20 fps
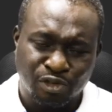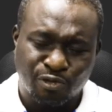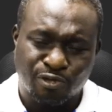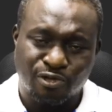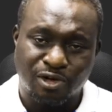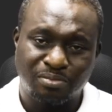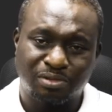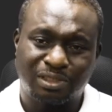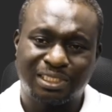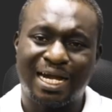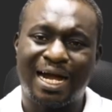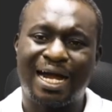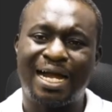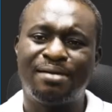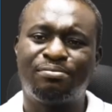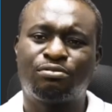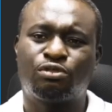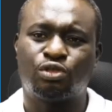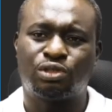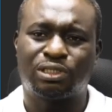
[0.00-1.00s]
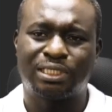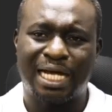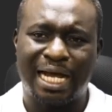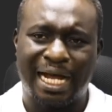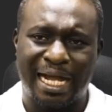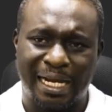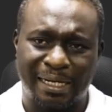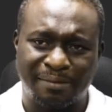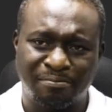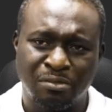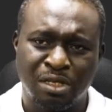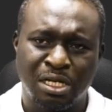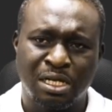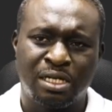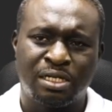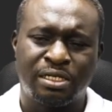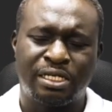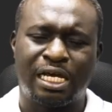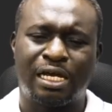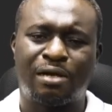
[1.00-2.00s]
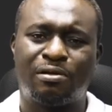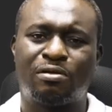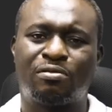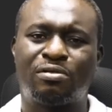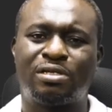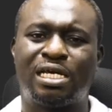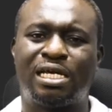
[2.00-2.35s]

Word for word: from time to time, the,